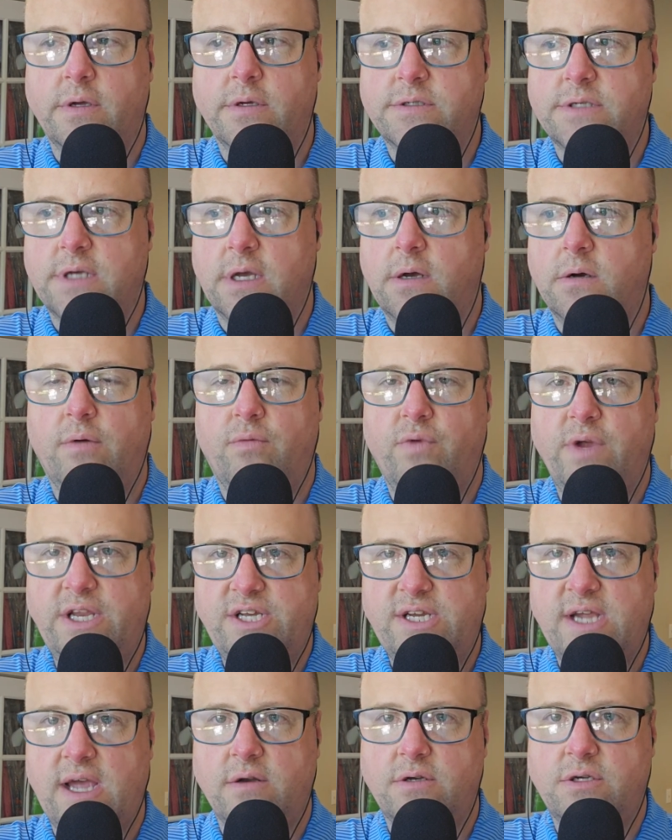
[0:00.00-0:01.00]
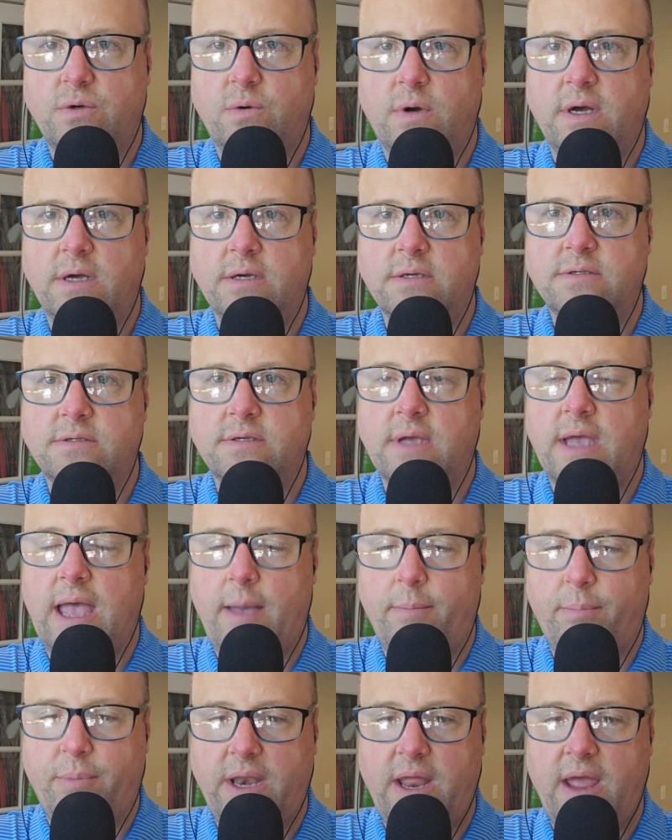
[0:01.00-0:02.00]
So reach out to us.
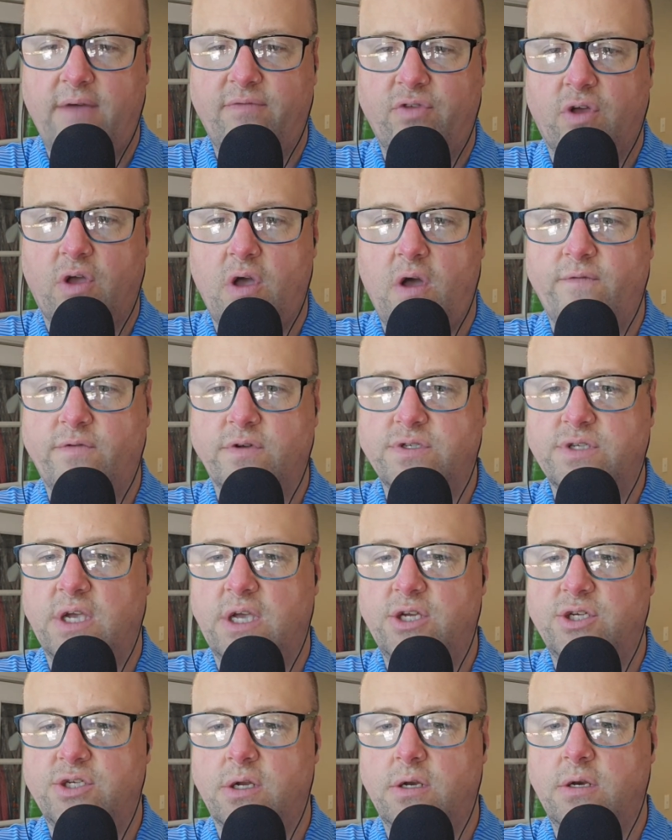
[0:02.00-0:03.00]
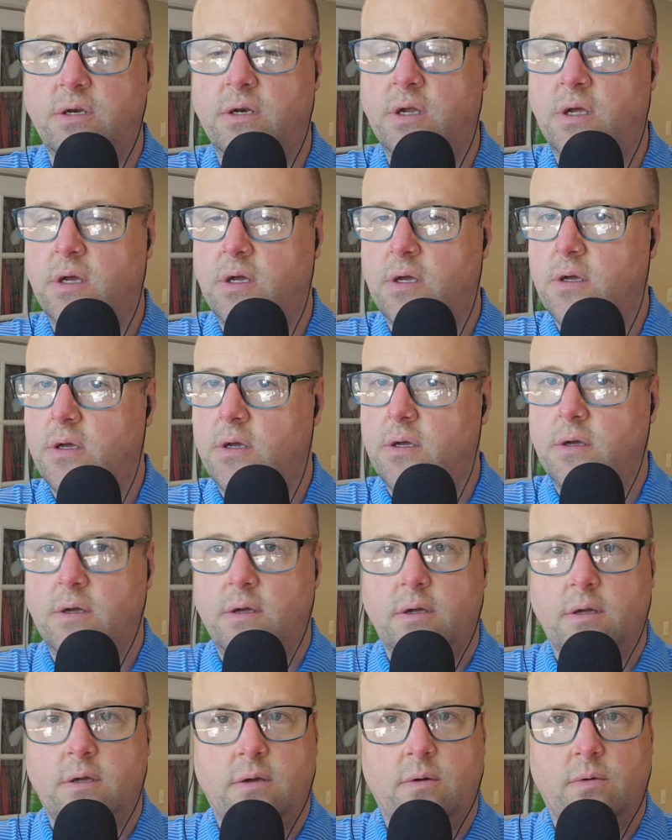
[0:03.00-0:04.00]
Happy to have the conversation.
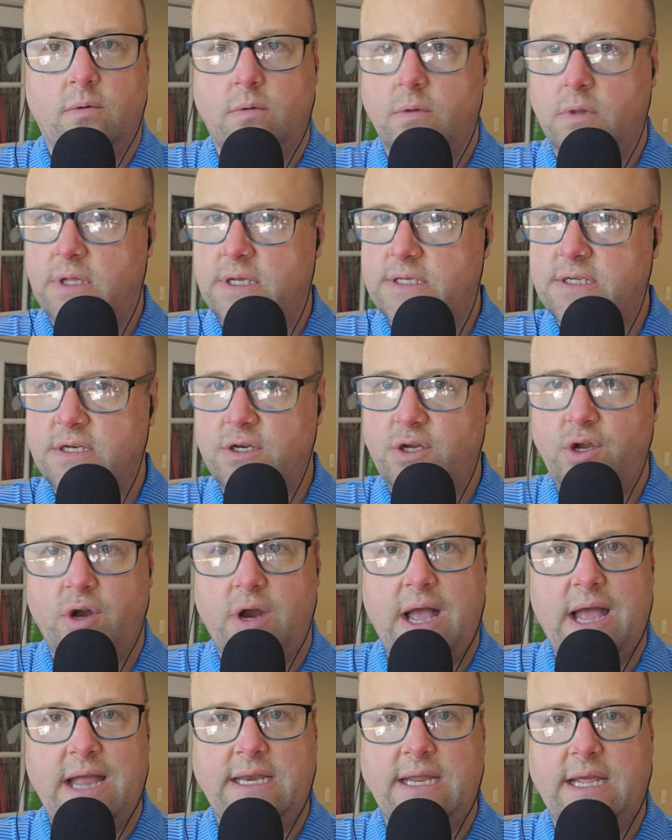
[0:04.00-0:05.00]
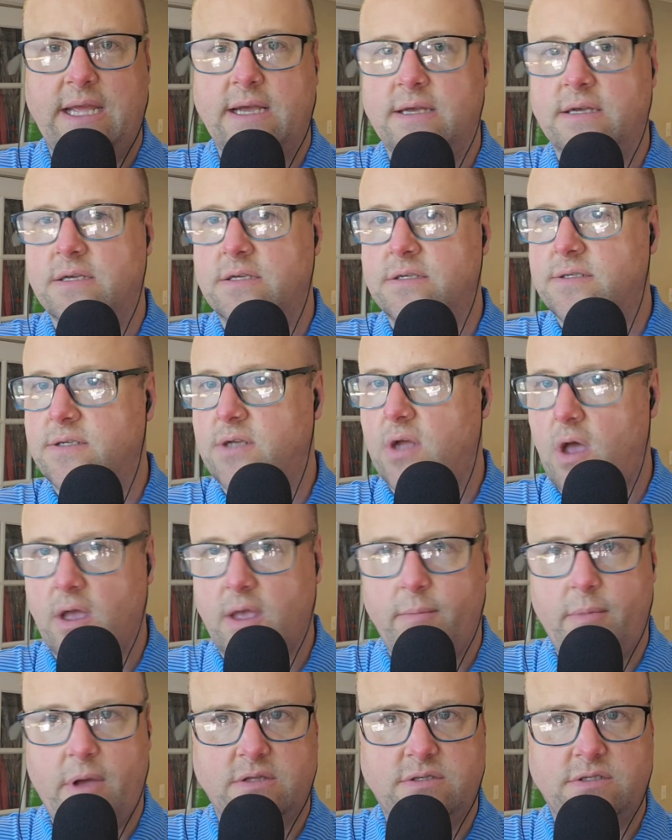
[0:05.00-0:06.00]
Listen to your ideas,
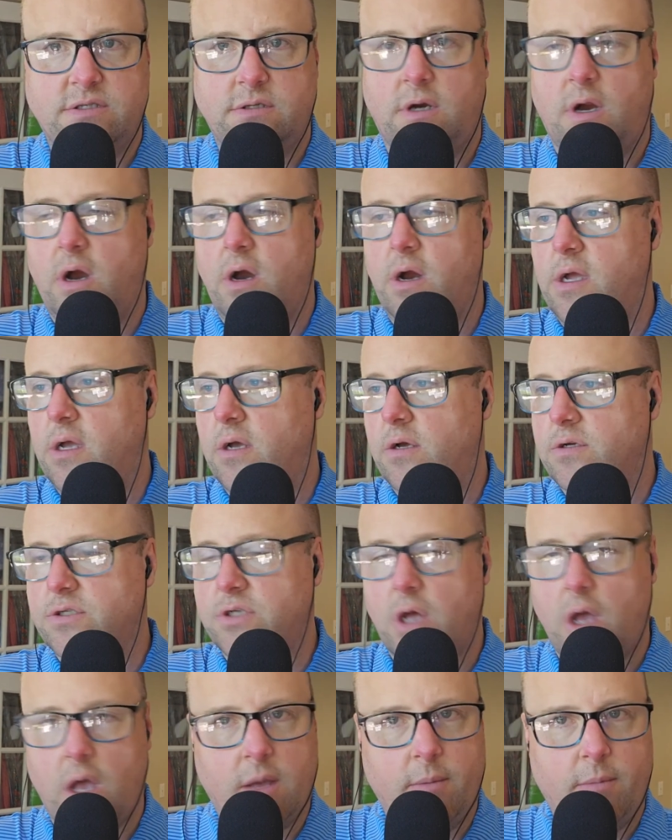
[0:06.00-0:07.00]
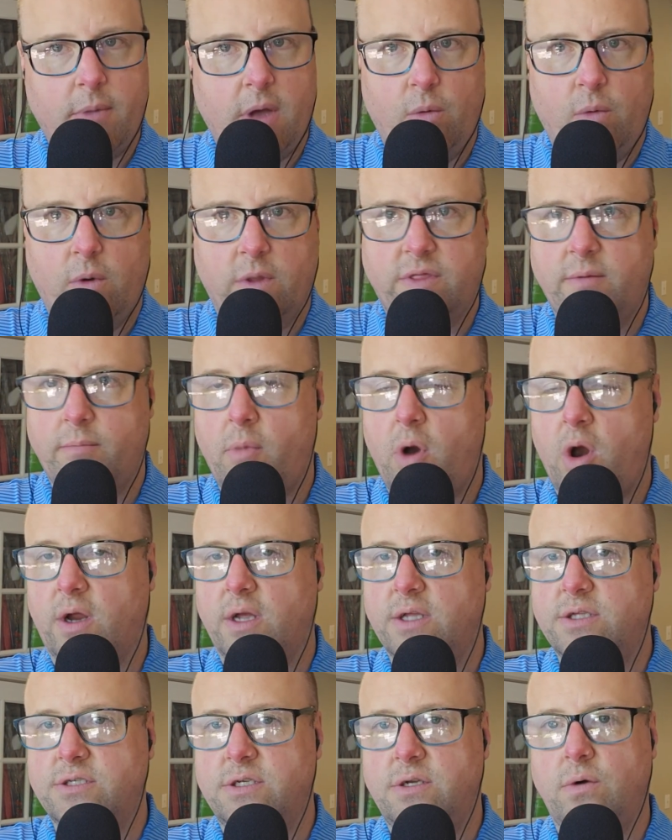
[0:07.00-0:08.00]
talk about scenarios, talk about what the
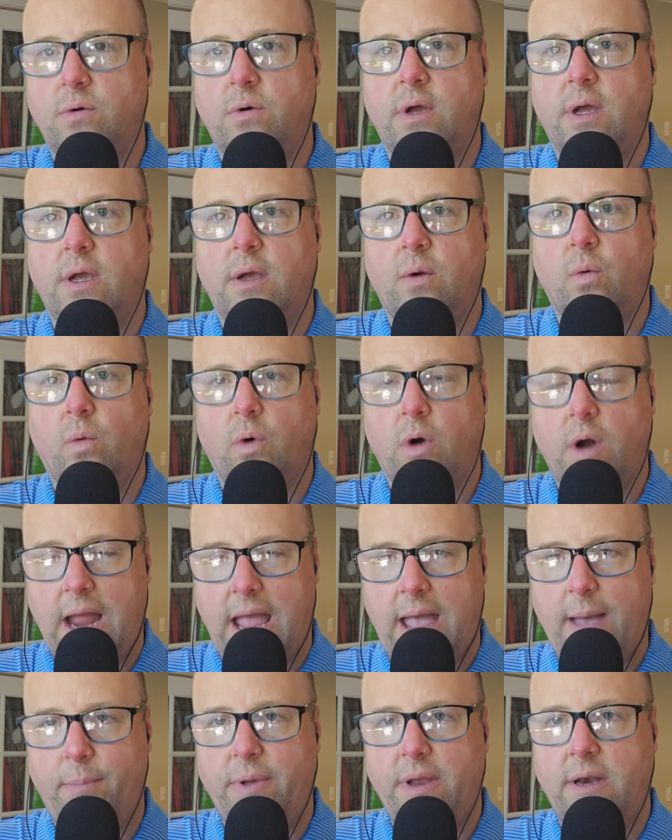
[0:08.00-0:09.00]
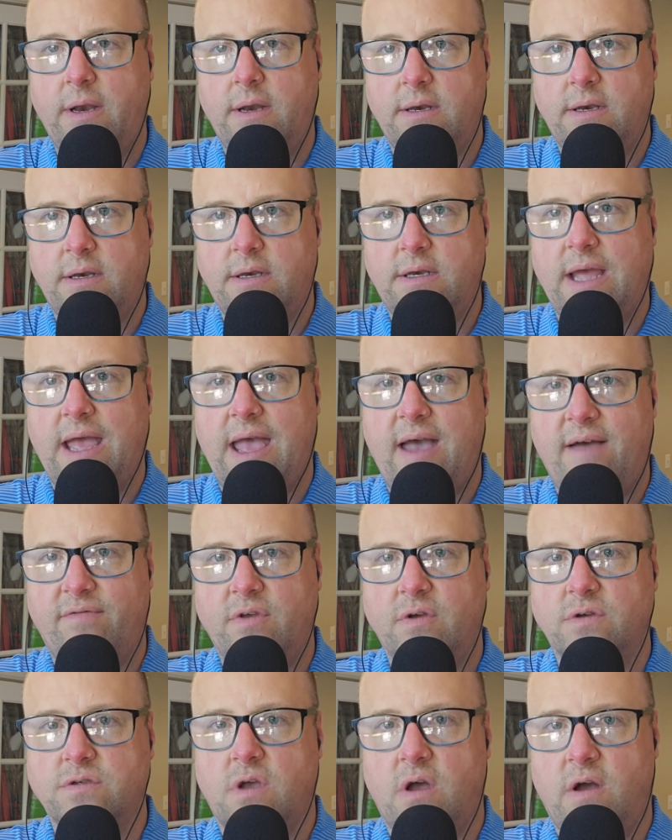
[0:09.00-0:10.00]
market's doing. We're happy to have
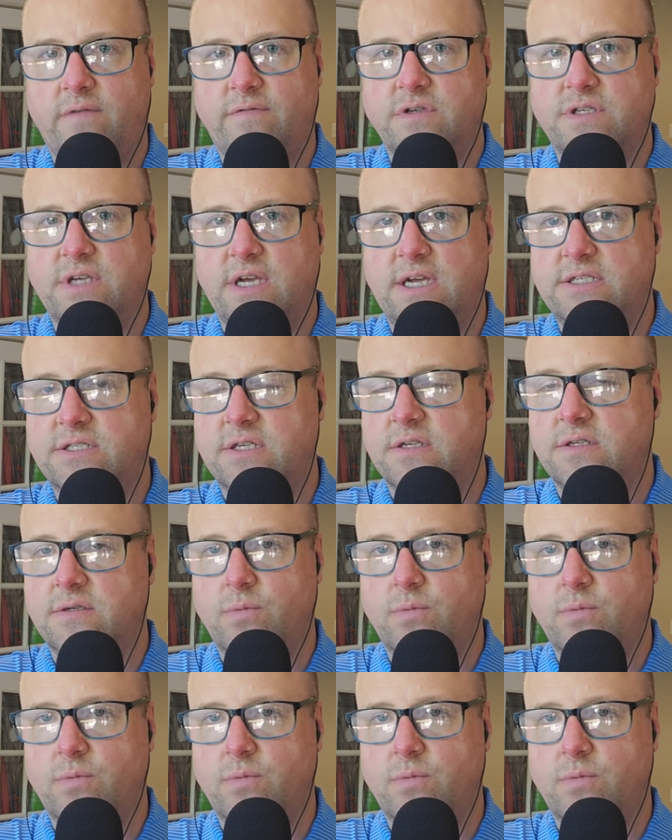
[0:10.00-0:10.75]
those conversations.